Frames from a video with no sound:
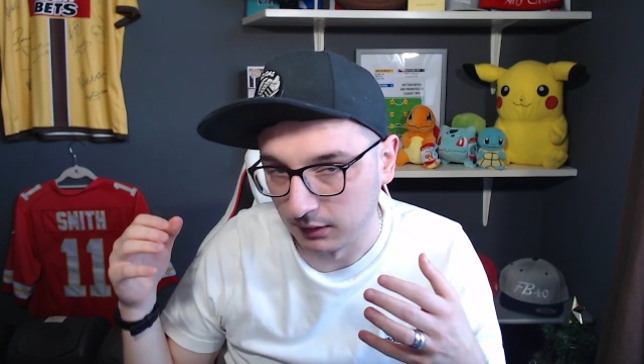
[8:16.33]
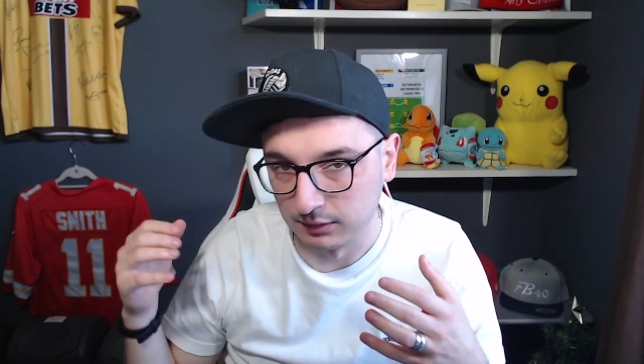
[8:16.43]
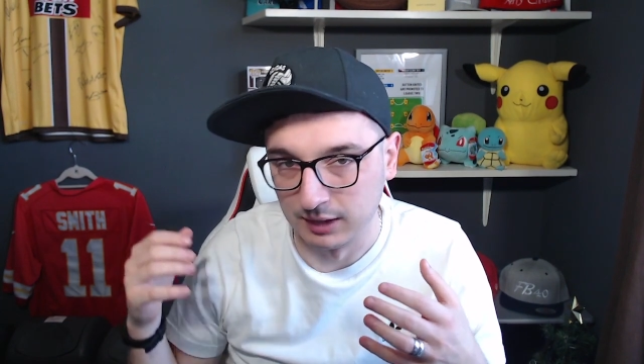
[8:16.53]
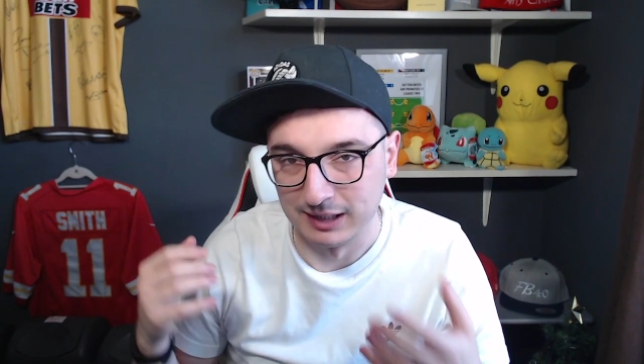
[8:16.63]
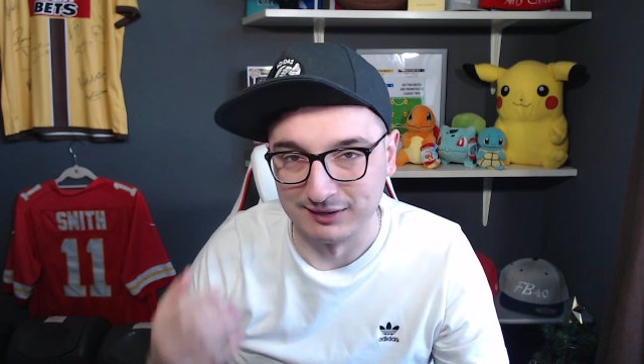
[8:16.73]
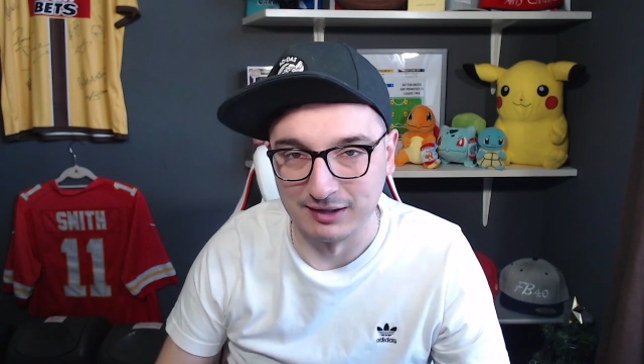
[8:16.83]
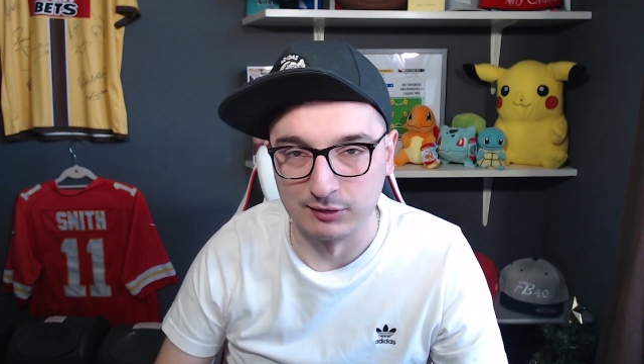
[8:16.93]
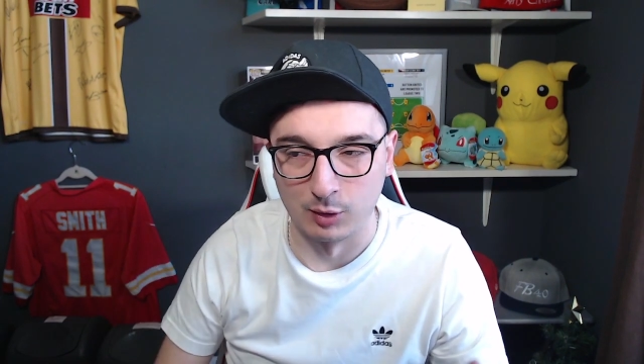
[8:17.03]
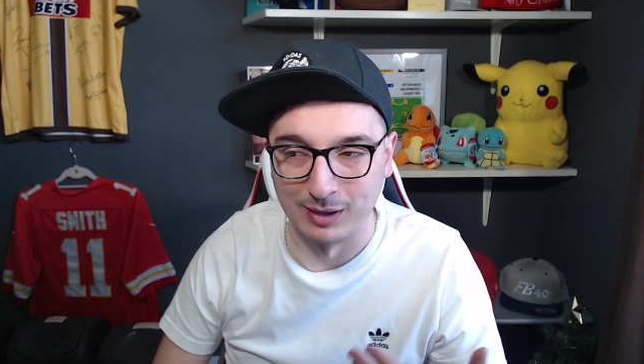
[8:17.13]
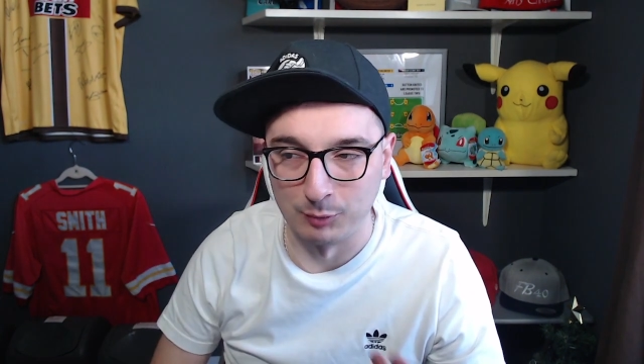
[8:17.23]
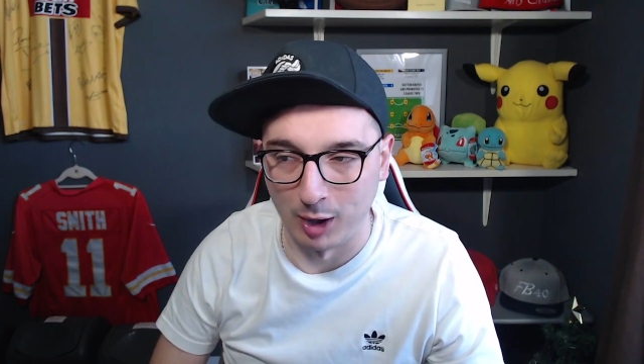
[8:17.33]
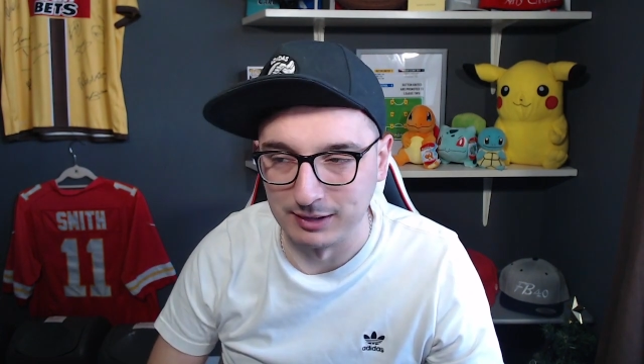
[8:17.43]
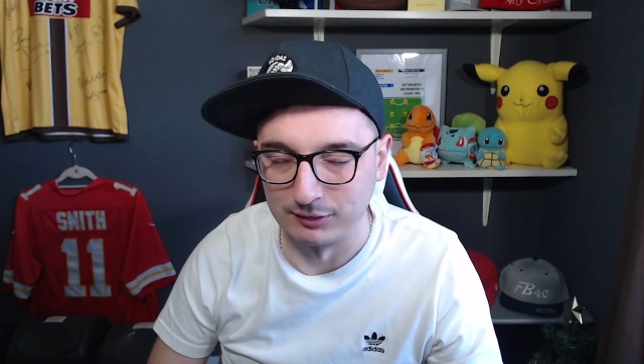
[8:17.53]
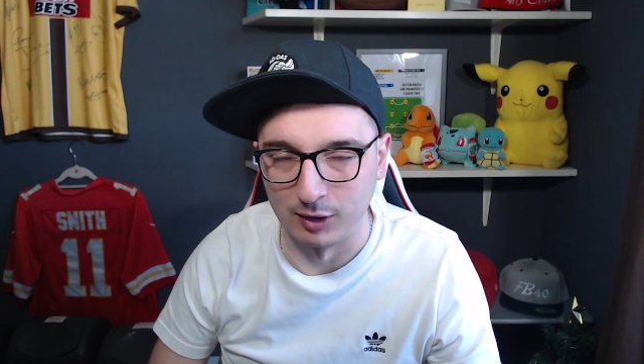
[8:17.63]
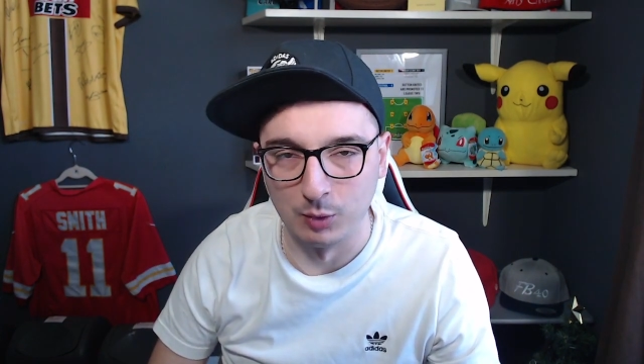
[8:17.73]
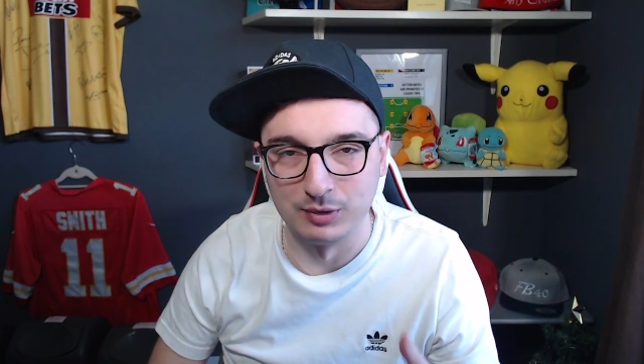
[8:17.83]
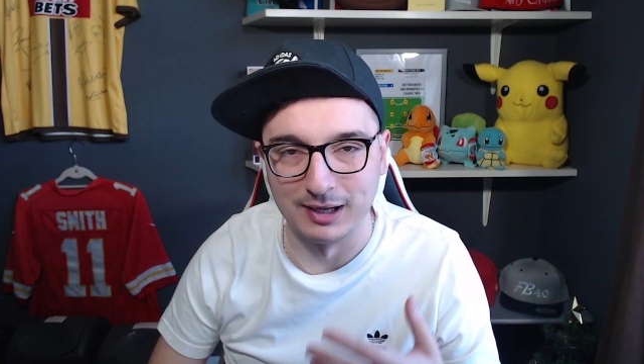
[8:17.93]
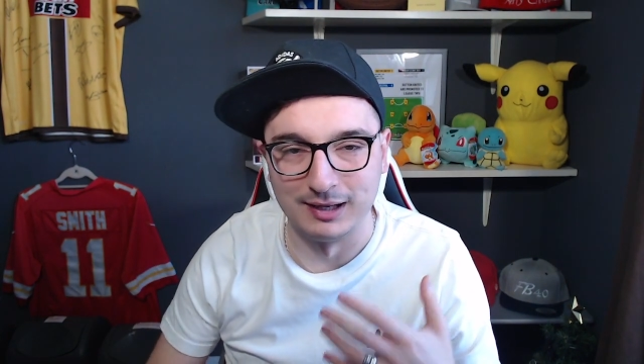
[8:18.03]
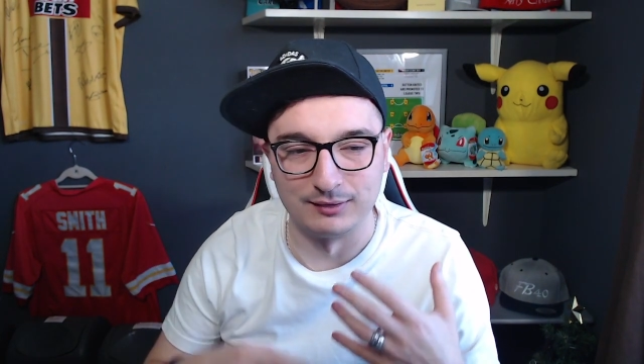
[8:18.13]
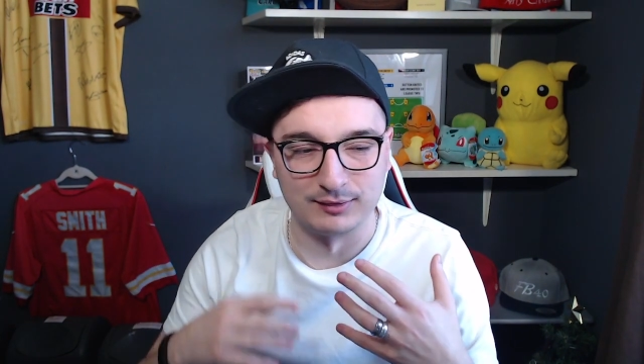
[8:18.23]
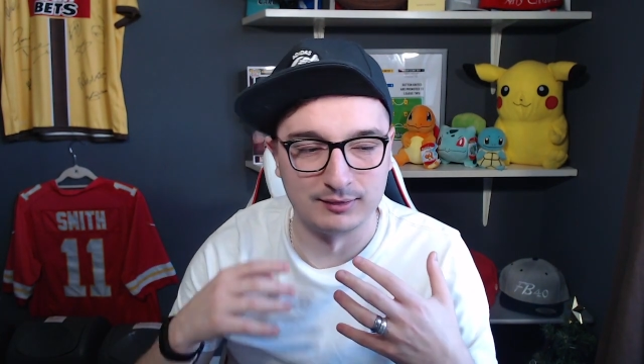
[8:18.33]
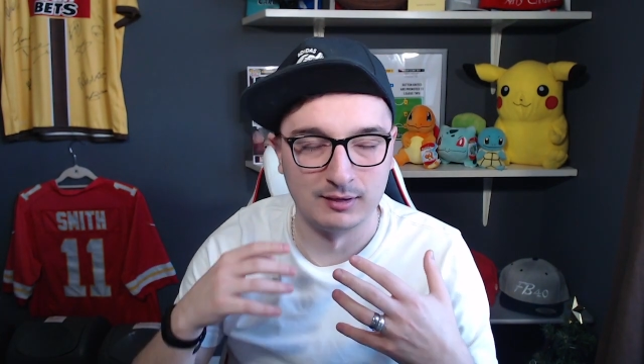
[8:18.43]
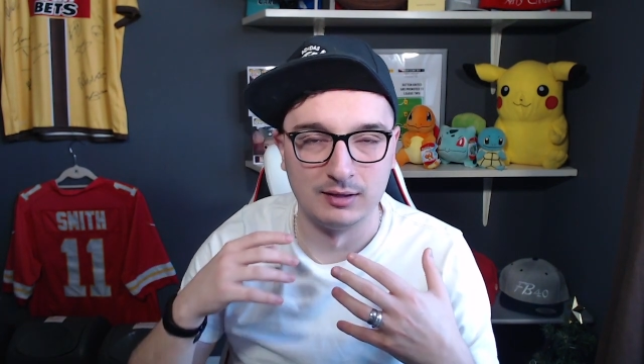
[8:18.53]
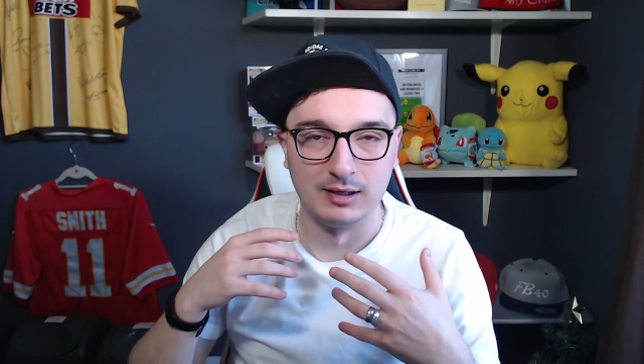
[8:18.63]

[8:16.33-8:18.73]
nearly 10 years old now, 9 years old, it's